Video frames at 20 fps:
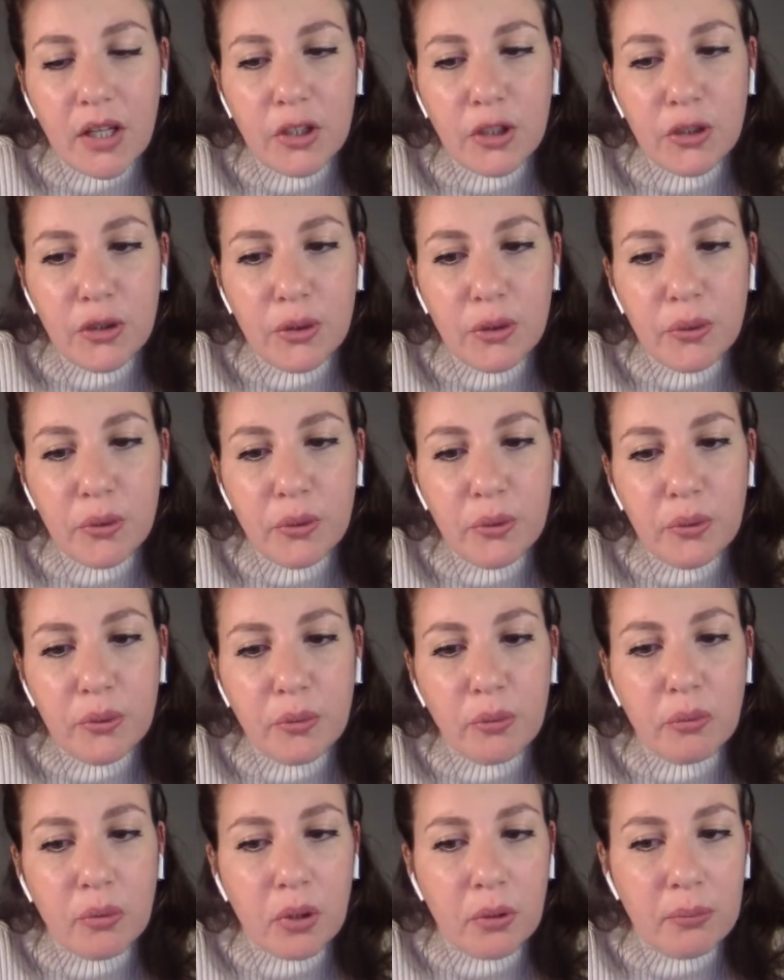
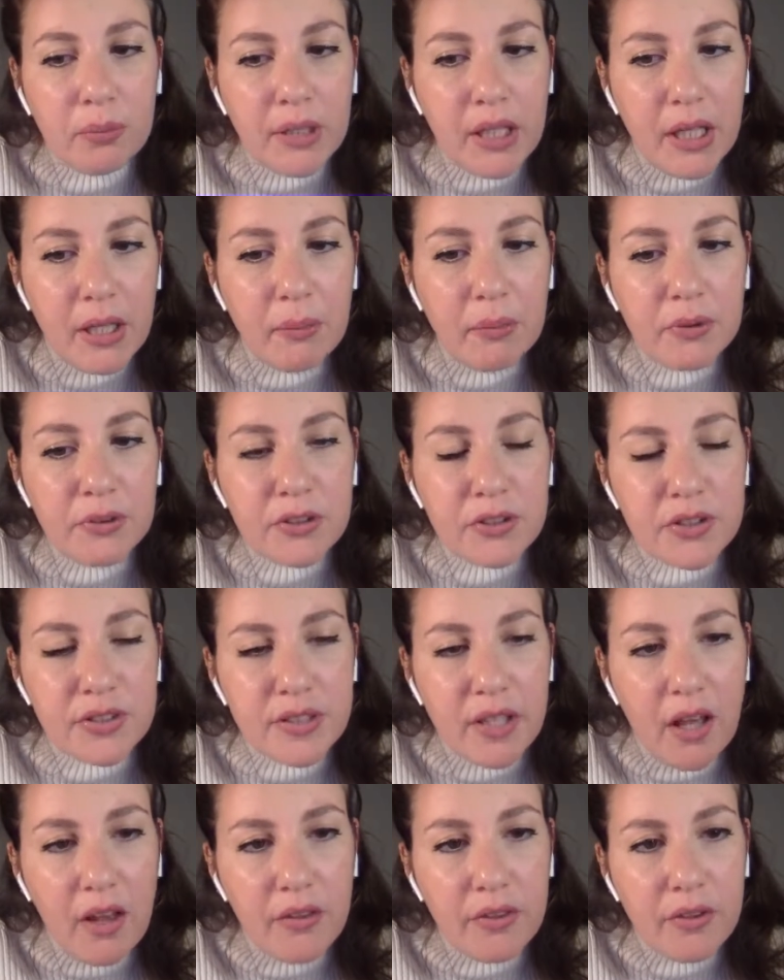you will be able to
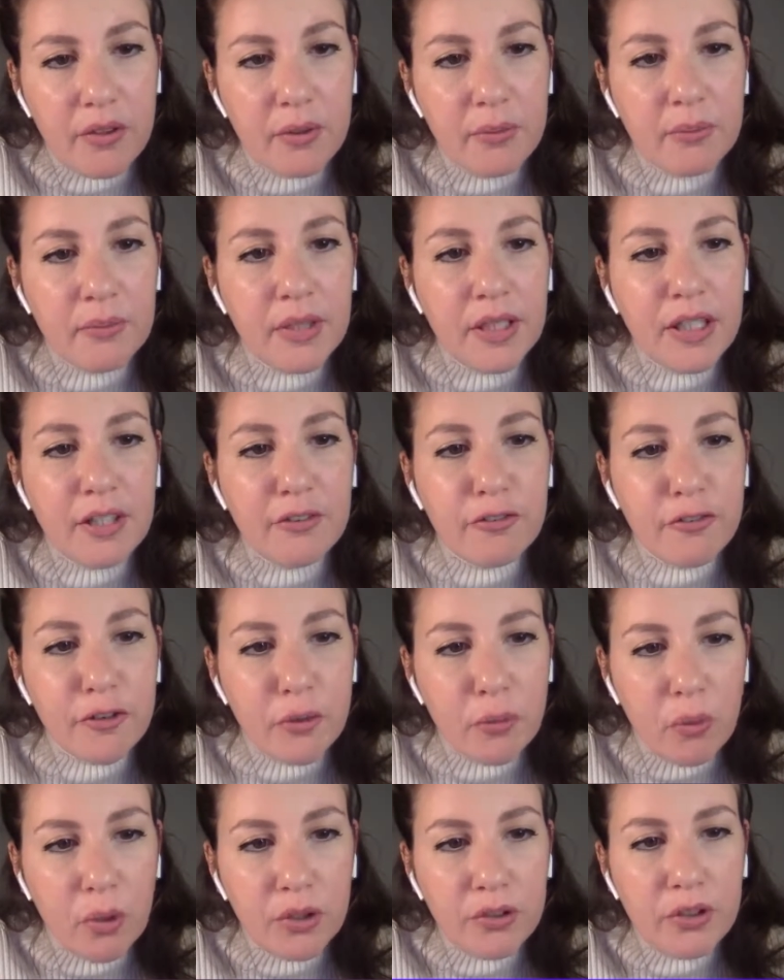tell them, if
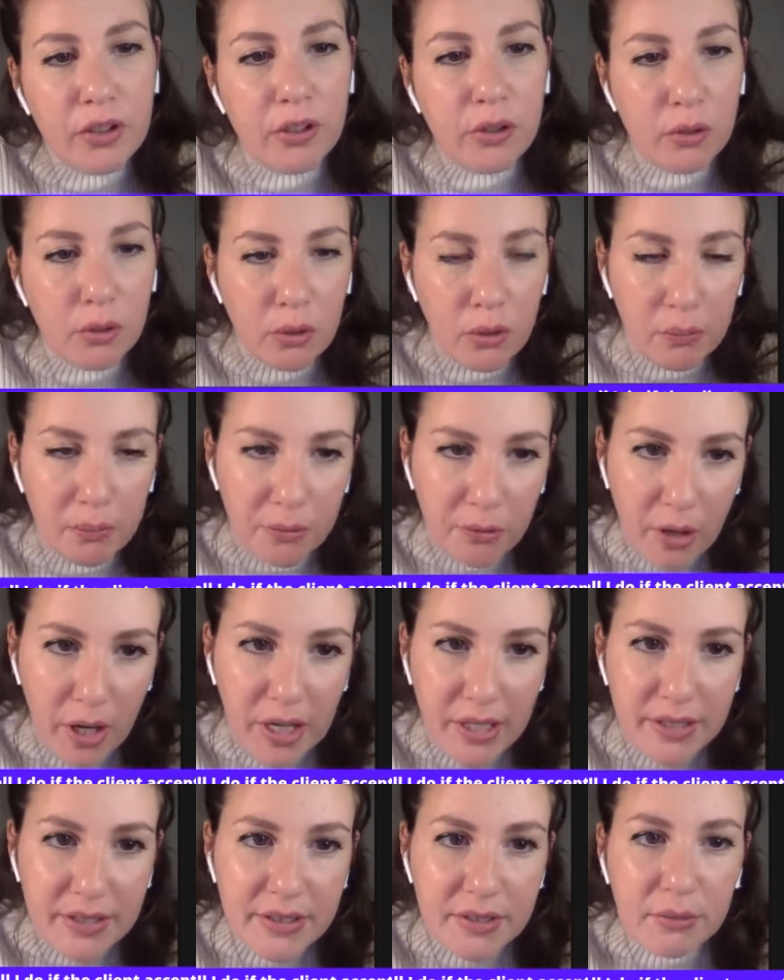you want a lower
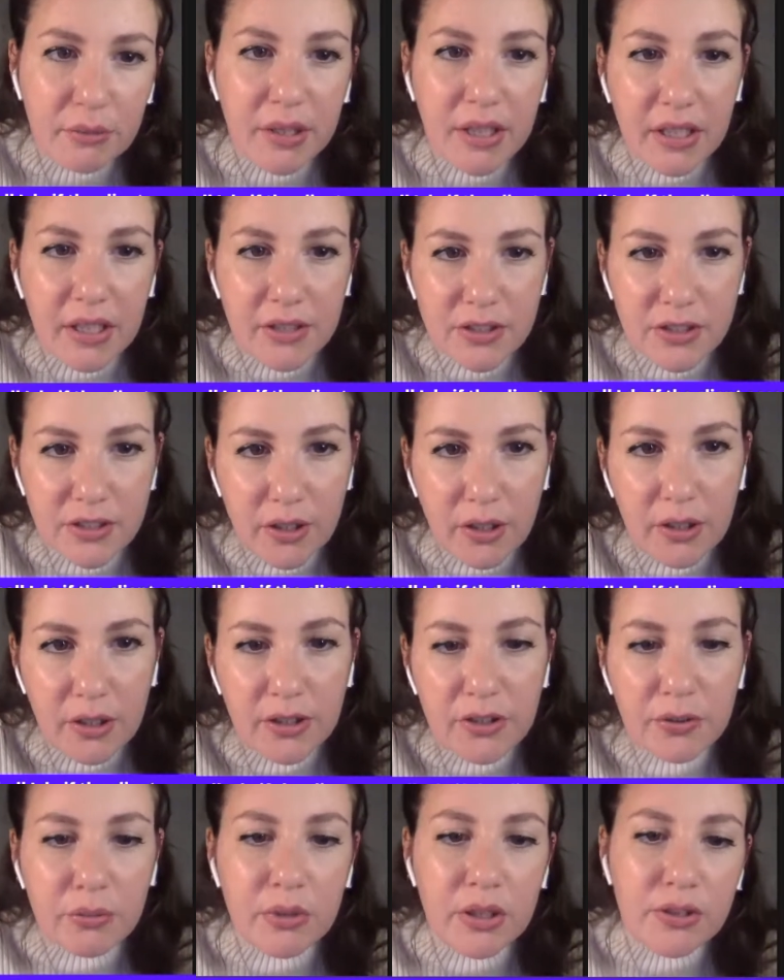price, we can
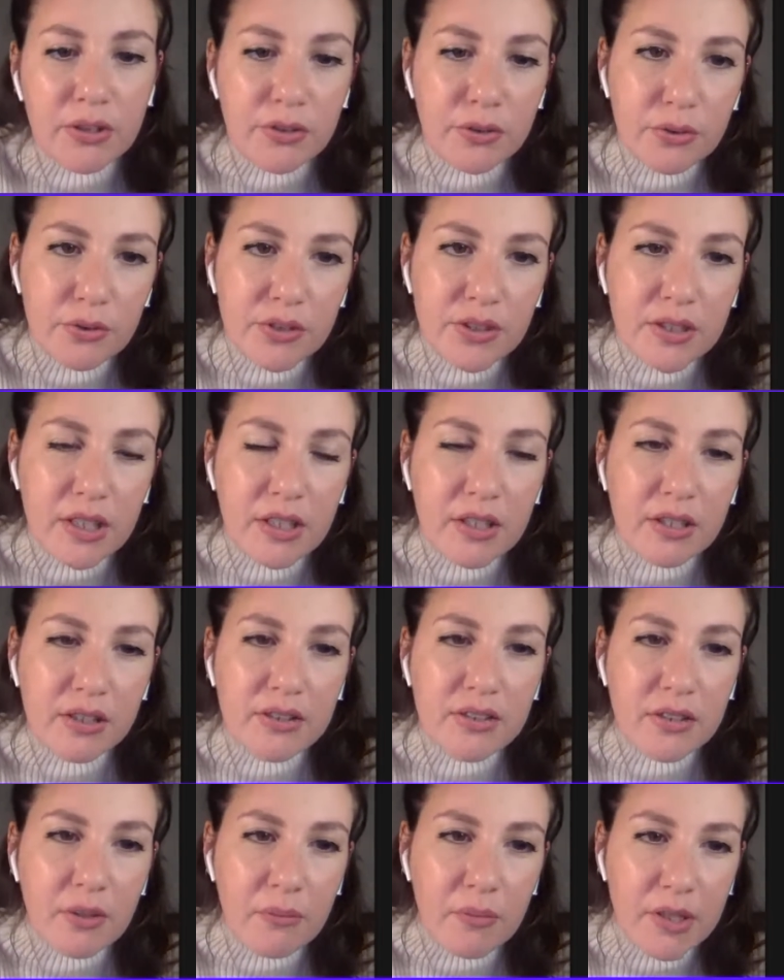start reducing
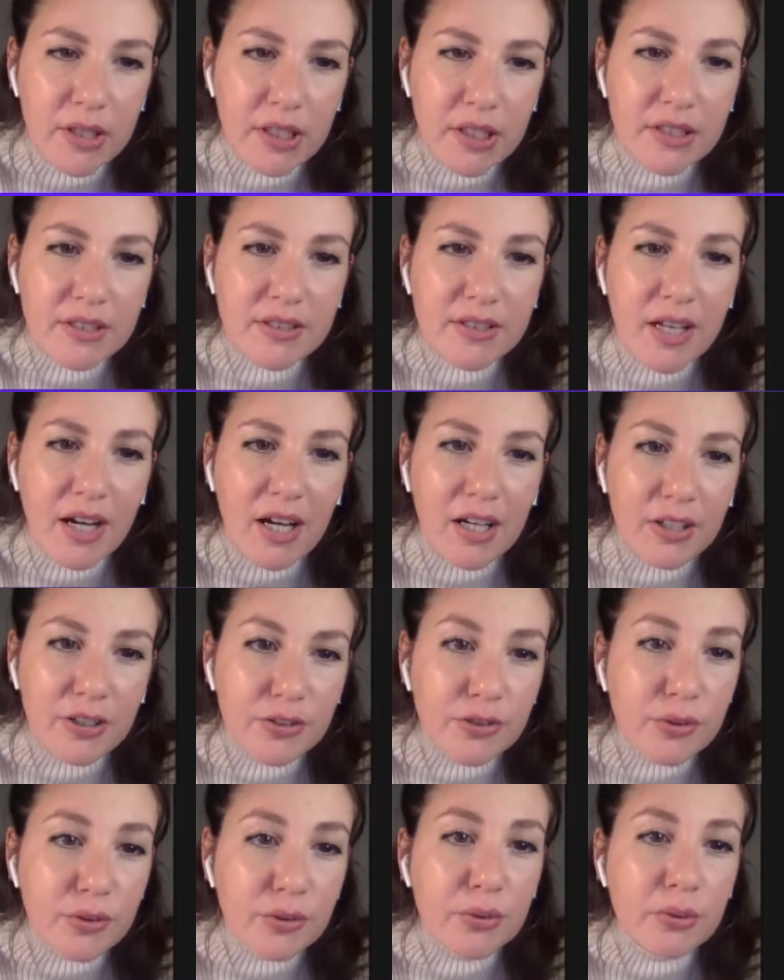some things that I
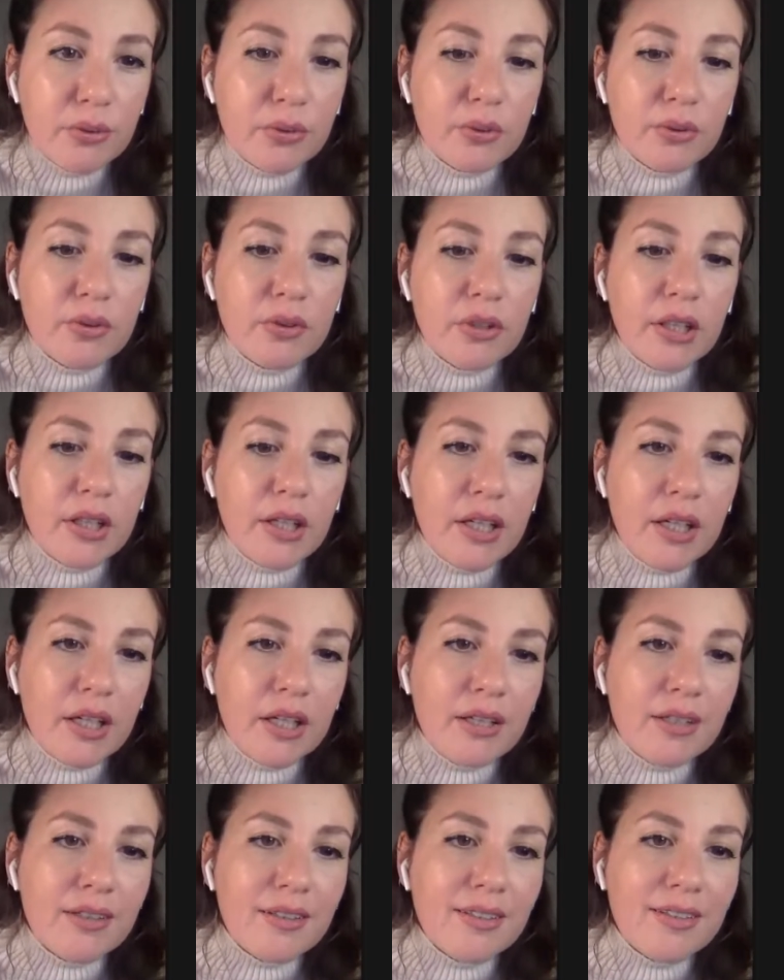do
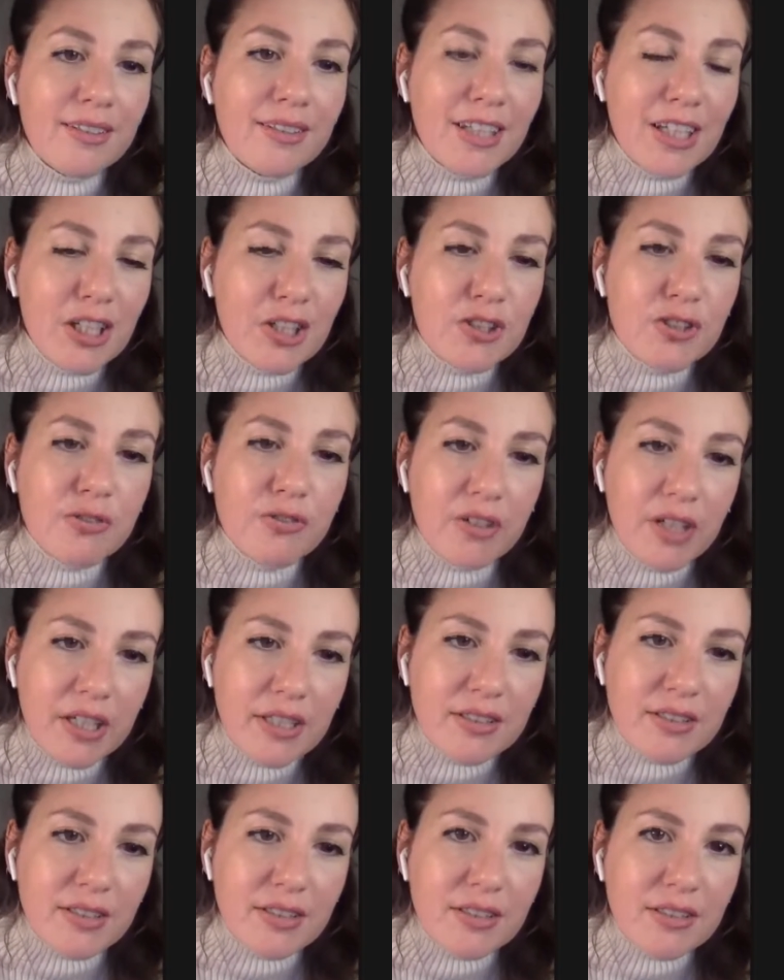in each
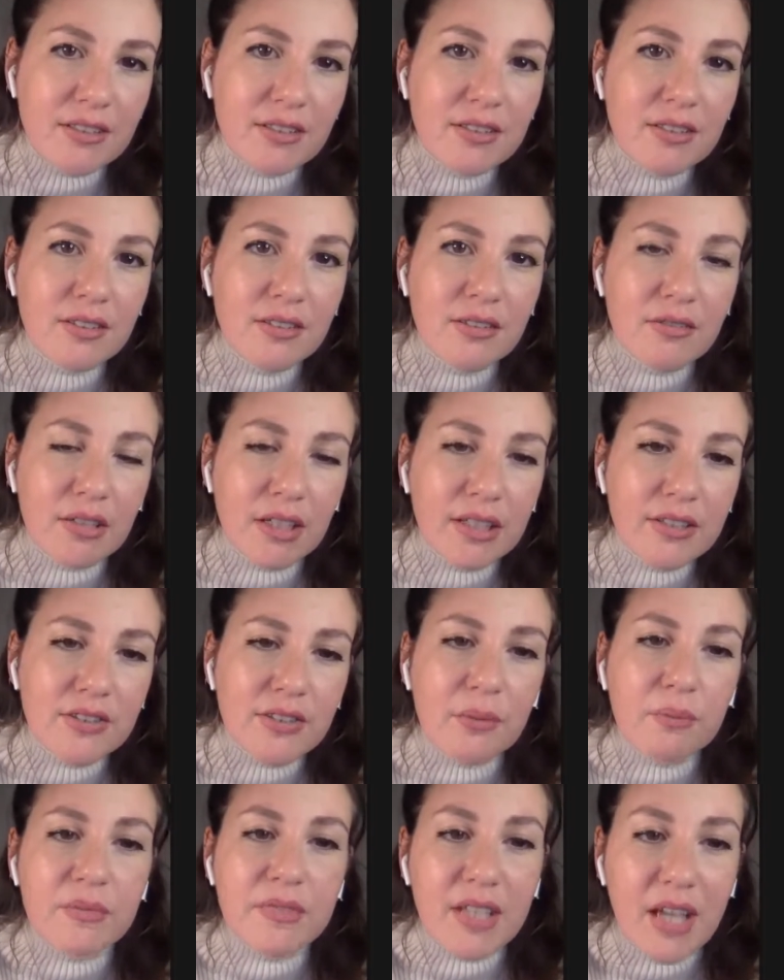phases, right?
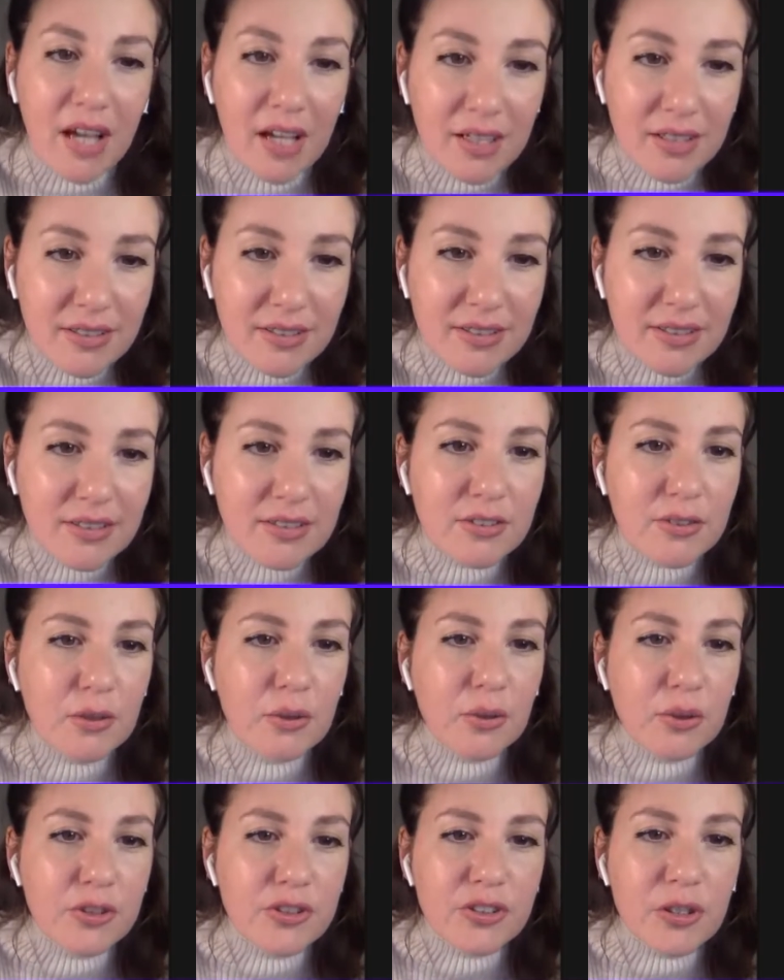Some tasks
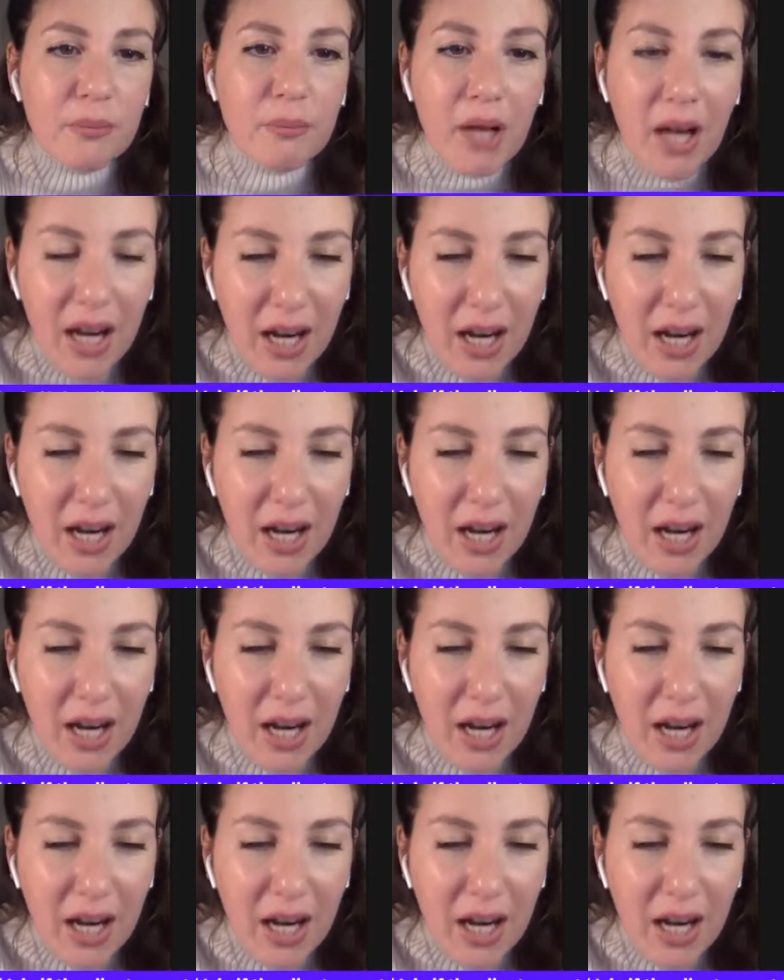or some